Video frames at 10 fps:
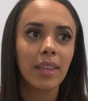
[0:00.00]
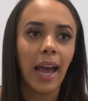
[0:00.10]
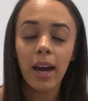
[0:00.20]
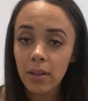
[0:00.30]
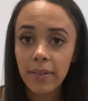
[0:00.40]

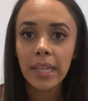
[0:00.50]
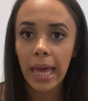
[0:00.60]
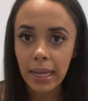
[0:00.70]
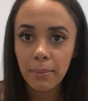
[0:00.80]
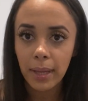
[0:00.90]
out of
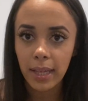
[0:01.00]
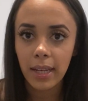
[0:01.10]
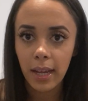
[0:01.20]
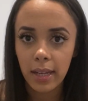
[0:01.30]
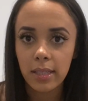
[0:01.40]
alignment,
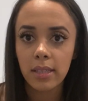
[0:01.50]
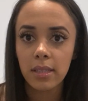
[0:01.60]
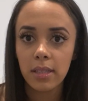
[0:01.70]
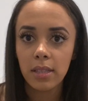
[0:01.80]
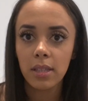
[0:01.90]
and it's
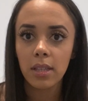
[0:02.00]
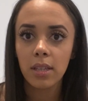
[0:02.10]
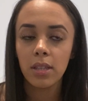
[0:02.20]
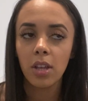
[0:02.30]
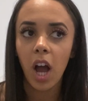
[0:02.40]

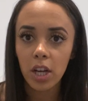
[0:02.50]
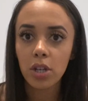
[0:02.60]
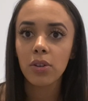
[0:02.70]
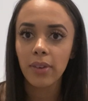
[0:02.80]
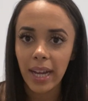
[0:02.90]
not
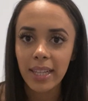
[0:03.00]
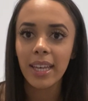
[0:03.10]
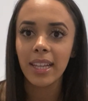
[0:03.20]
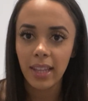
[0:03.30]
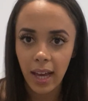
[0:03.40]

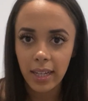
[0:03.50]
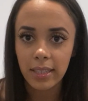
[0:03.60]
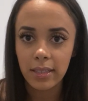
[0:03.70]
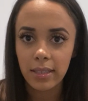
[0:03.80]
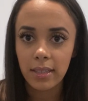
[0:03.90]
correctly
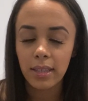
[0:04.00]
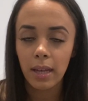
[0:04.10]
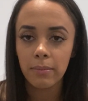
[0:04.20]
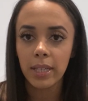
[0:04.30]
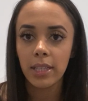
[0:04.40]
aligned.
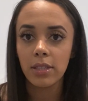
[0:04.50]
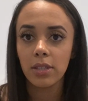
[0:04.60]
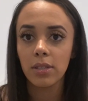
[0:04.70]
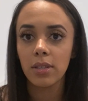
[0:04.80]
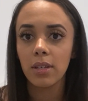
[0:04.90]
That
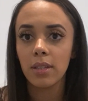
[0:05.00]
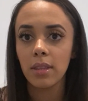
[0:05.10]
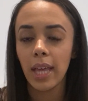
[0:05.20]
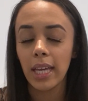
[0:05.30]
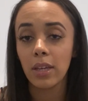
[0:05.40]
means
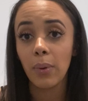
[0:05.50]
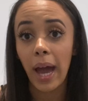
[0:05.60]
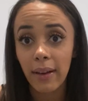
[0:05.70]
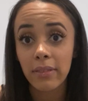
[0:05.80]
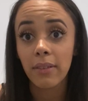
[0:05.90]
that you
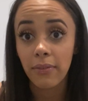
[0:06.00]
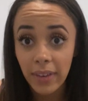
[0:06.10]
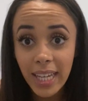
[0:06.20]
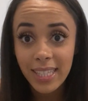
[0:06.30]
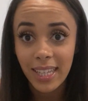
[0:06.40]
have to
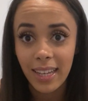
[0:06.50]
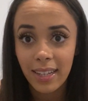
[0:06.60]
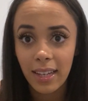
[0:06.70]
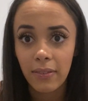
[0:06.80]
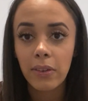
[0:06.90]
fix
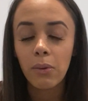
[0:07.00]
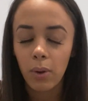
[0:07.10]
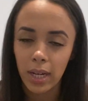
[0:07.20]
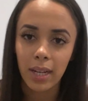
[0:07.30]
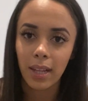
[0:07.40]
it if you
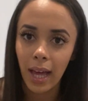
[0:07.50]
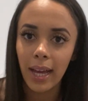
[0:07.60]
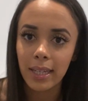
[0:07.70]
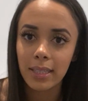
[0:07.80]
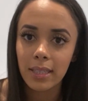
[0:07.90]
want it
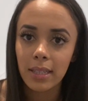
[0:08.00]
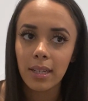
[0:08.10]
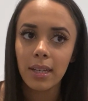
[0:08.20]
aligned.